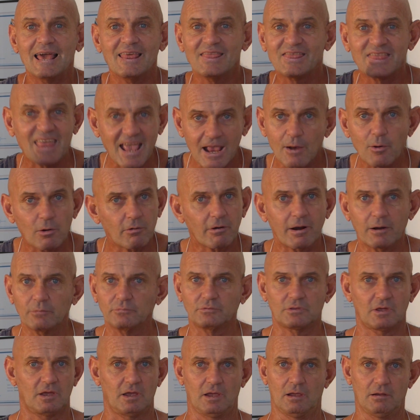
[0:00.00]
They were
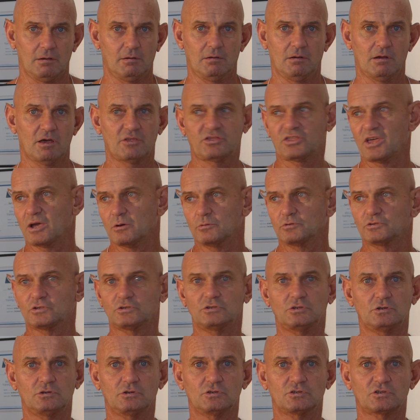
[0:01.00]
out there
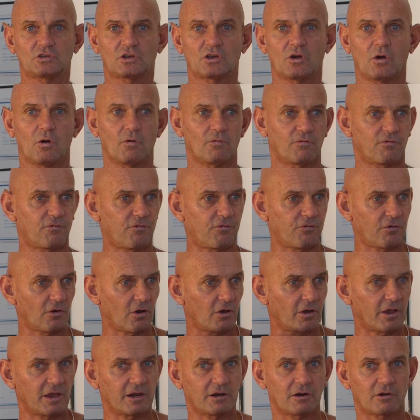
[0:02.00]
1,000 years ago,
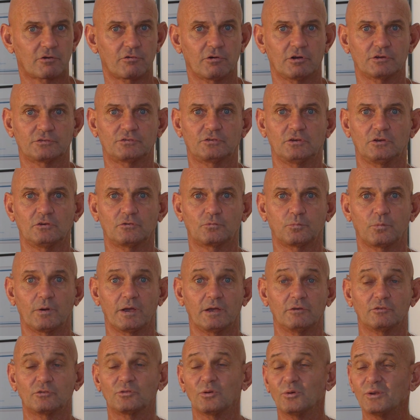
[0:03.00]
flying across these
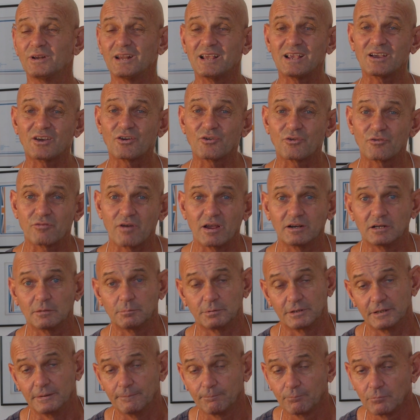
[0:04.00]
waves. So an
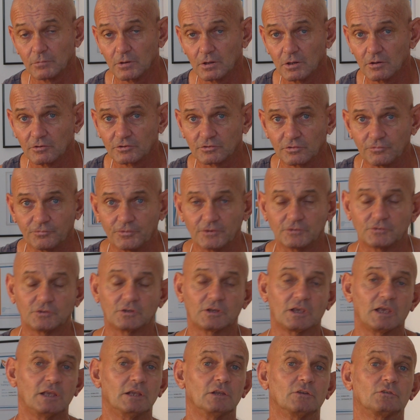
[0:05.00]
incredibly
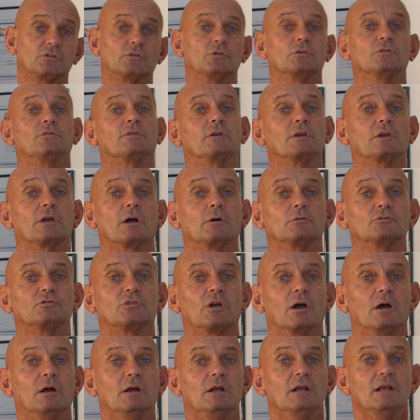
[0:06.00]
sophisticated surfing
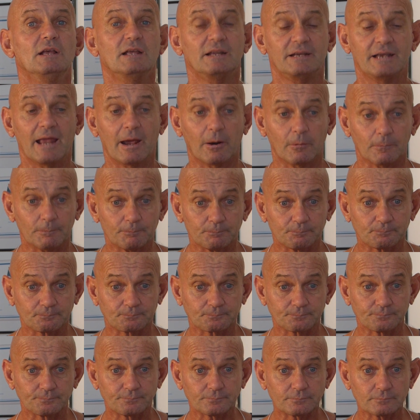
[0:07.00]
culture. Now,
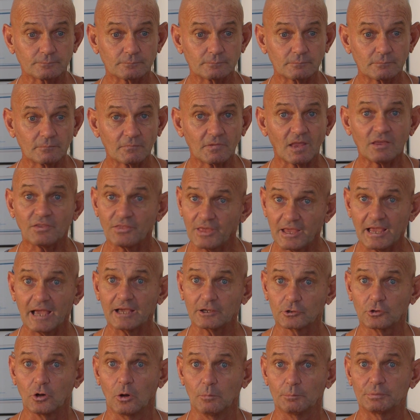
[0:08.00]
they
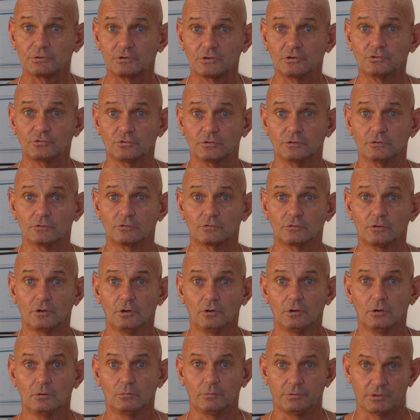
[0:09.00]
had competitions.
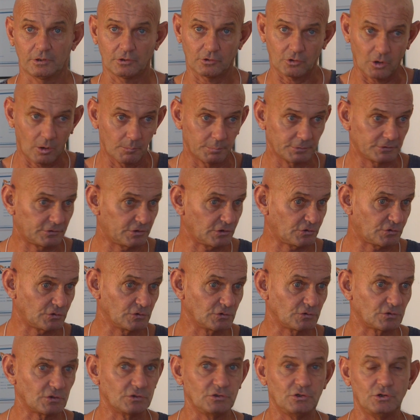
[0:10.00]
Within
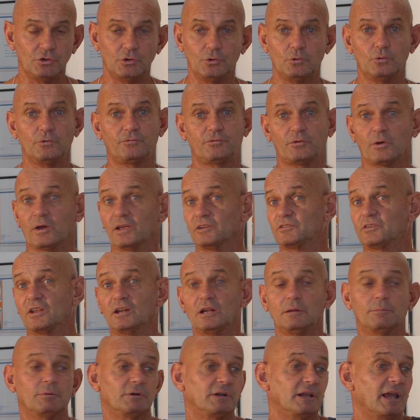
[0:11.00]
competitions are new. If you asked
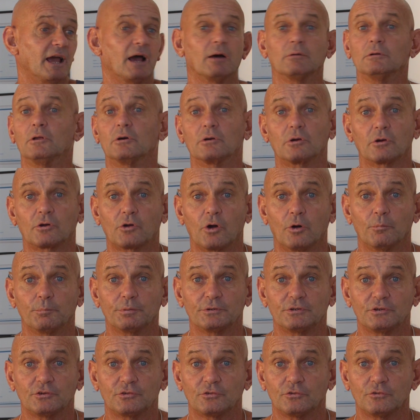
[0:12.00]
anybody how long have
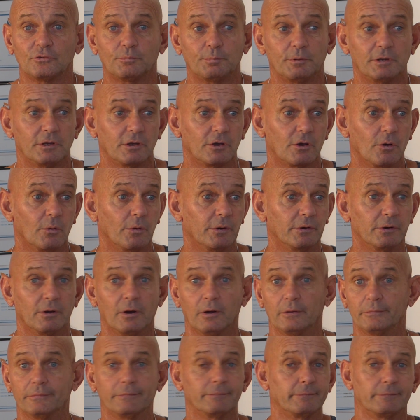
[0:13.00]
competitions been going
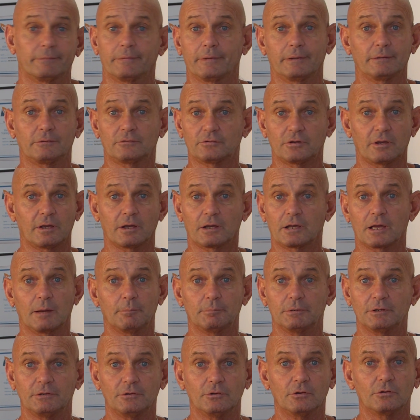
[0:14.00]
on, they'd say a
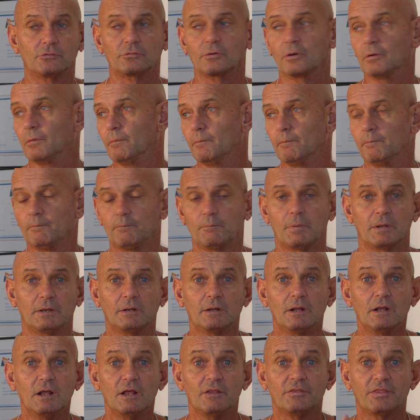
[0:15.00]
couple of years.
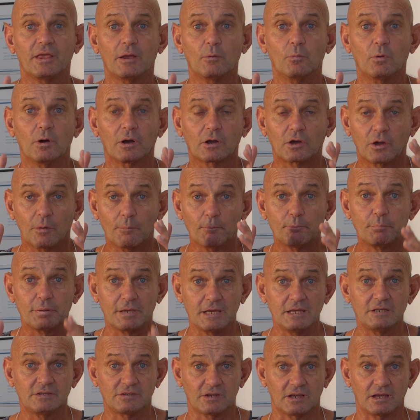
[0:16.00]
But they were
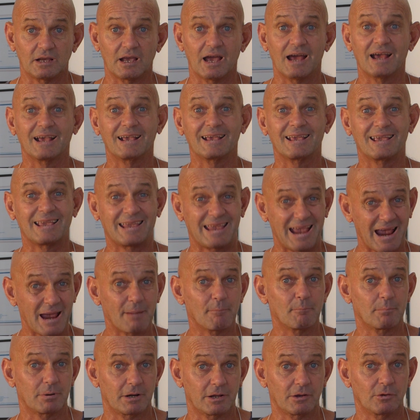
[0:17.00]
competing and
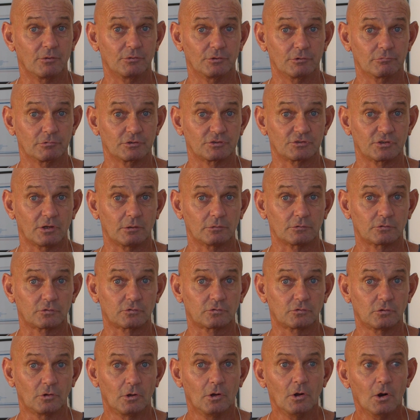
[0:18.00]
gambling on the
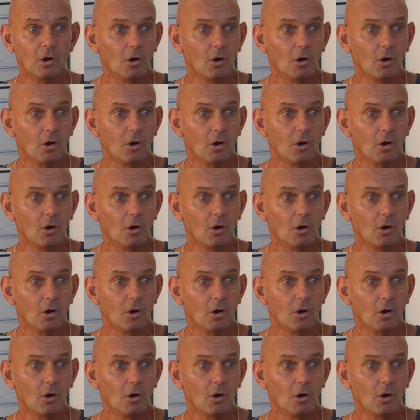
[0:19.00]
results.